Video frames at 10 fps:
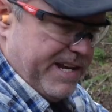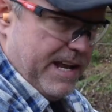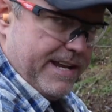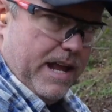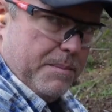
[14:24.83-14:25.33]
yet.
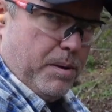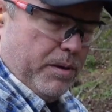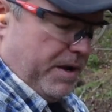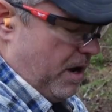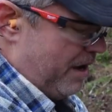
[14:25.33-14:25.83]
I can't
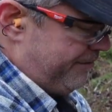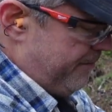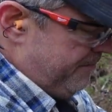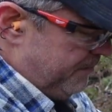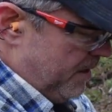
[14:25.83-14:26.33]
pull it off
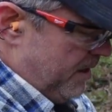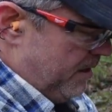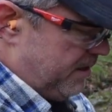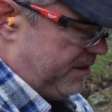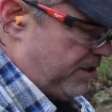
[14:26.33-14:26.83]

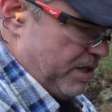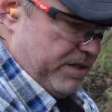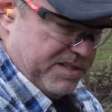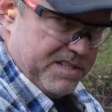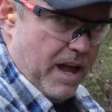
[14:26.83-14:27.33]
because it should
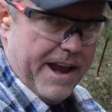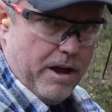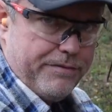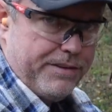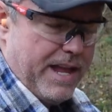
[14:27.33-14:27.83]
just slide
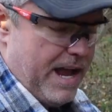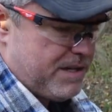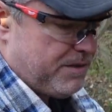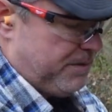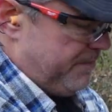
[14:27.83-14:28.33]
off the
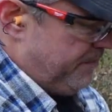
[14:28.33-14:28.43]
axle.